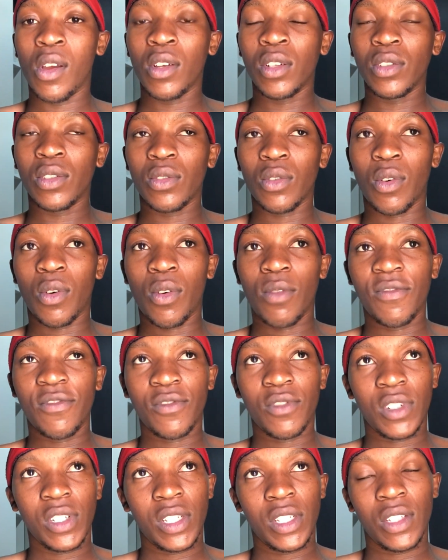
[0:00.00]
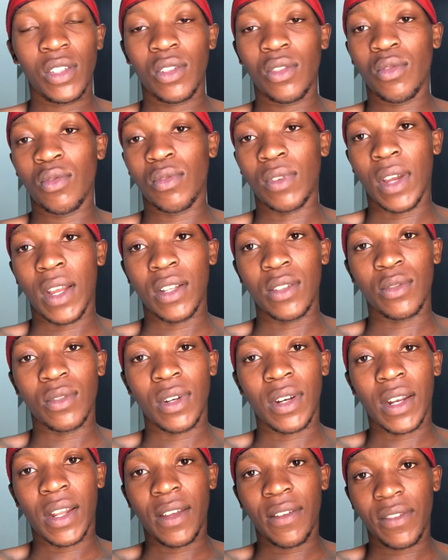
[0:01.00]
So hopefully you guys
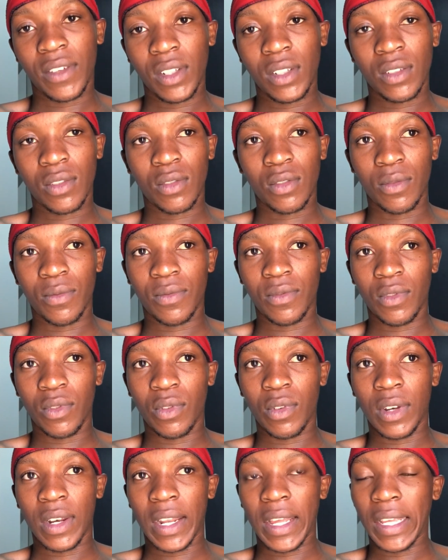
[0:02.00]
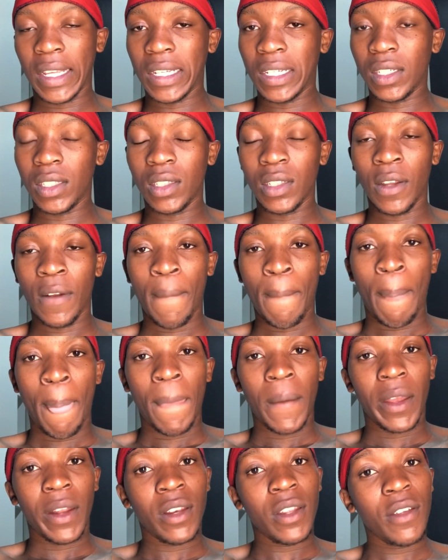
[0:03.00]
will love it. Hopefully you like it.
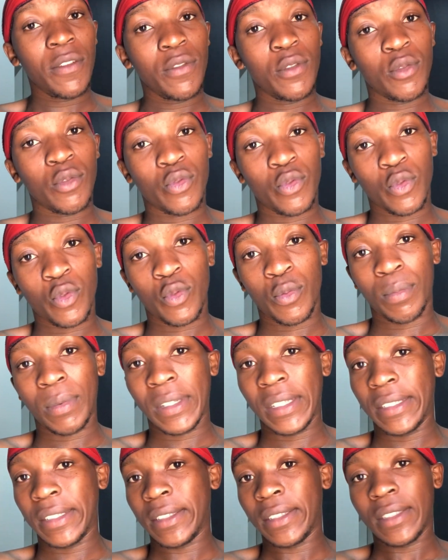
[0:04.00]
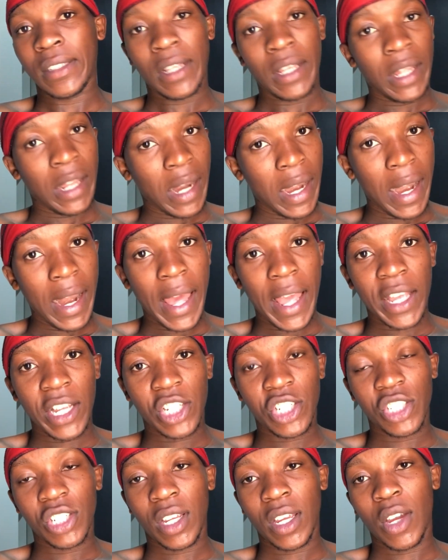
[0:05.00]
And if you do, please like,
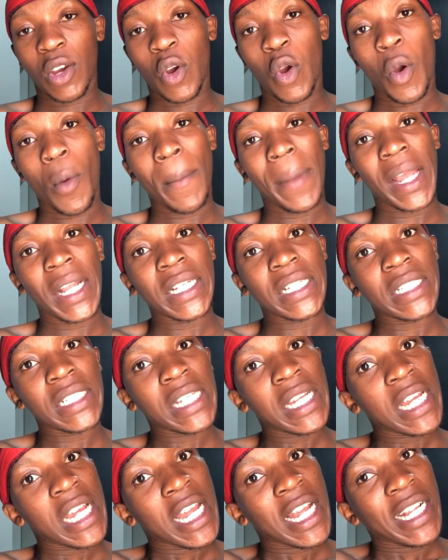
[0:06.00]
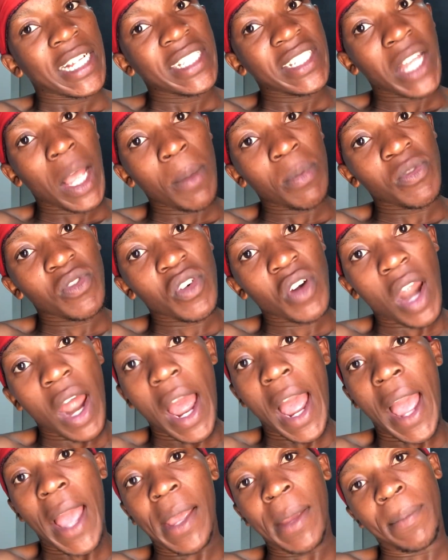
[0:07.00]
share, comment,
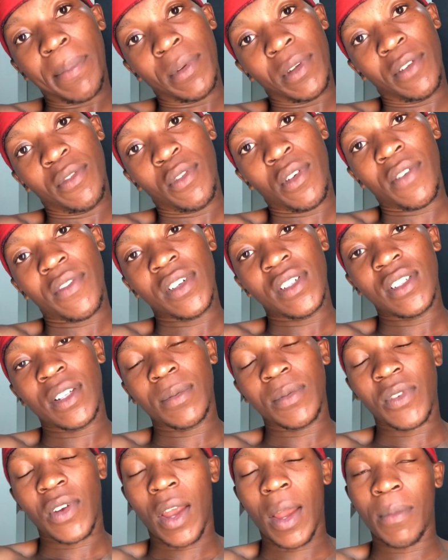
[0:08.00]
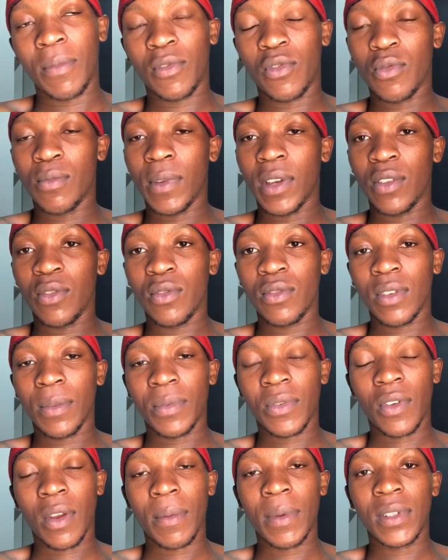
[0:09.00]
subscribe if you haven't subscribed. To my new
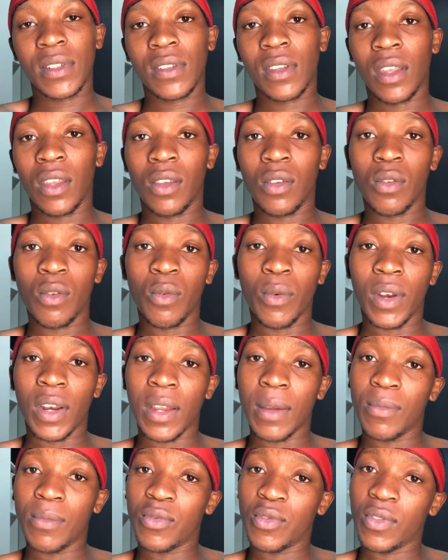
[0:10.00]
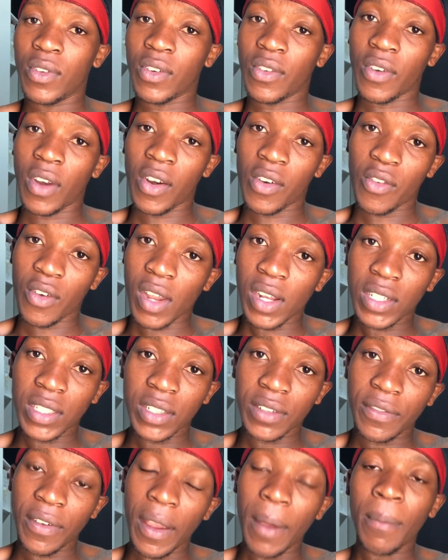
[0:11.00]
subscribers, thank you, welcome to the Craig Royalty
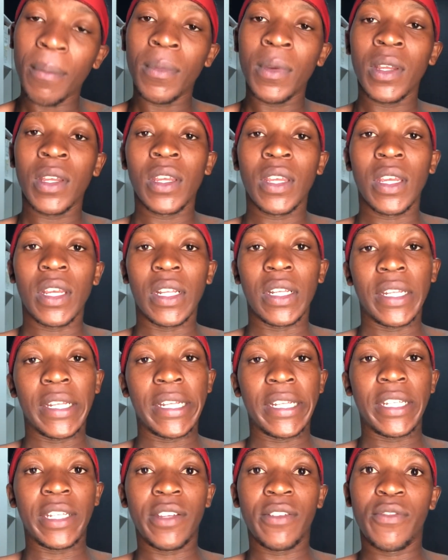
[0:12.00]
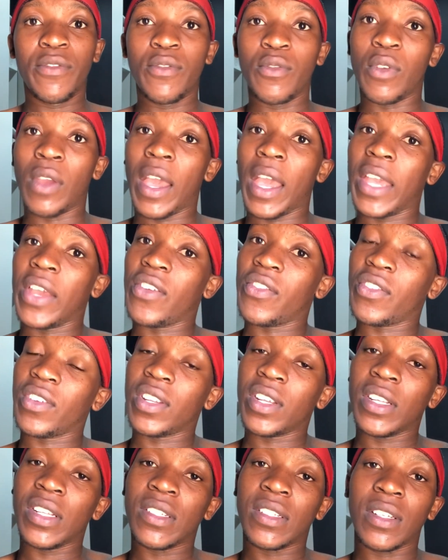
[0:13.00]
fam. And then if we are a
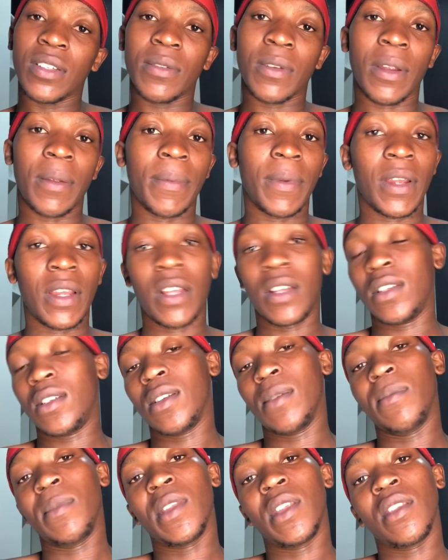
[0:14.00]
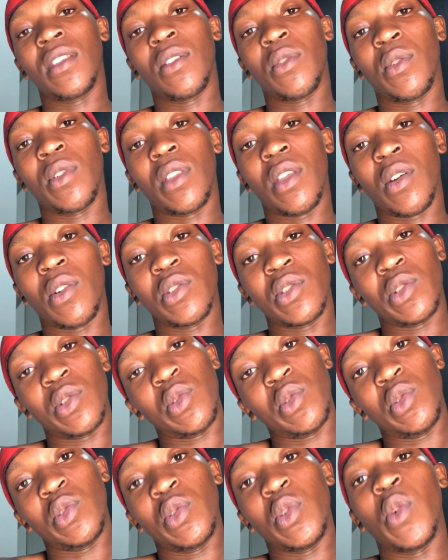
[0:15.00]
returning subscriber, guys, I'm nothing without you.
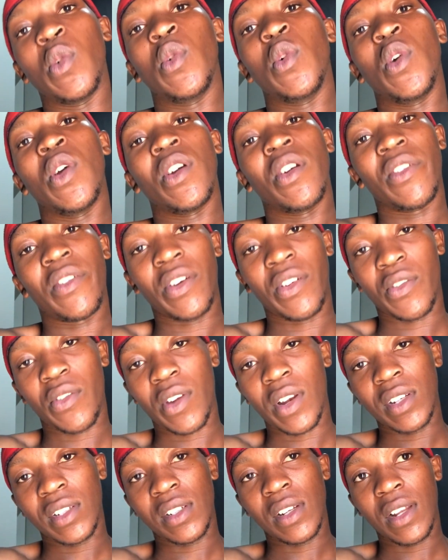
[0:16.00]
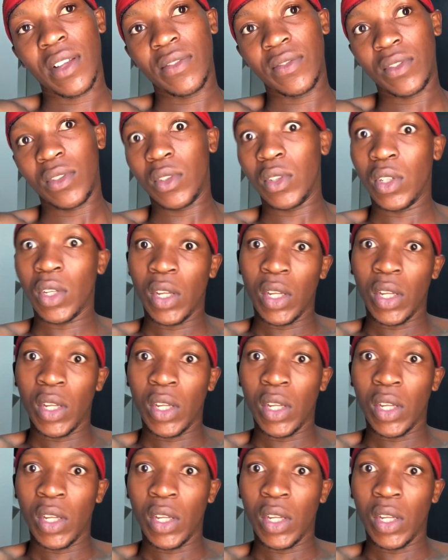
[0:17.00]
You know, Craig Royalty loves you.